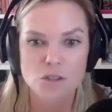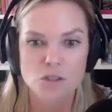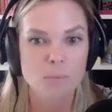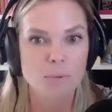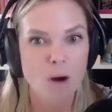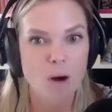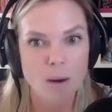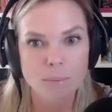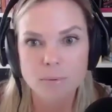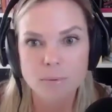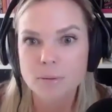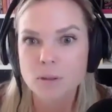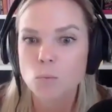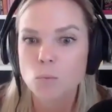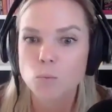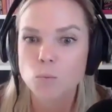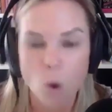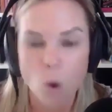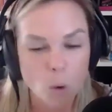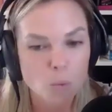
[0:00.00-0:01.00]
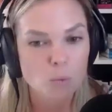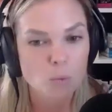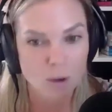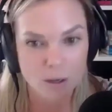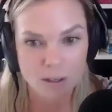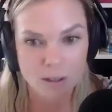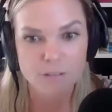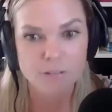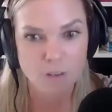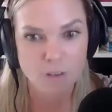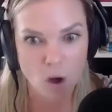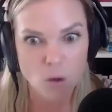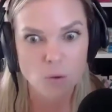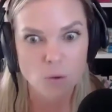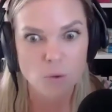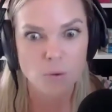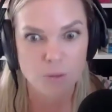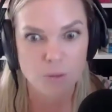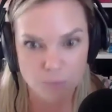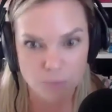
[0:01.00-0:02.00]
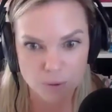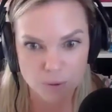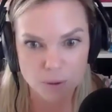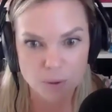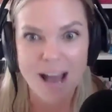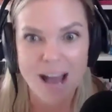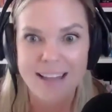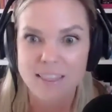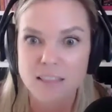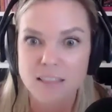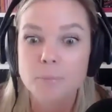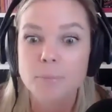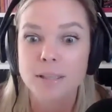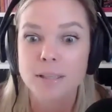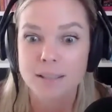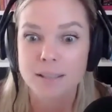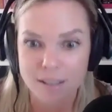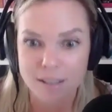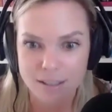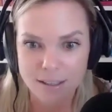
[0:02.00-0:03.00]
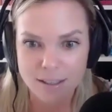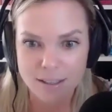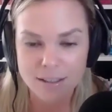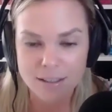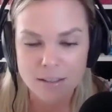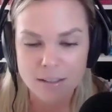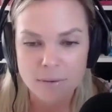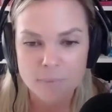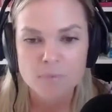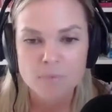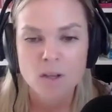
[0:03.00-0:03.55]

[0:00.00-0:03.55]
You probably won't wanna follow through at the beginning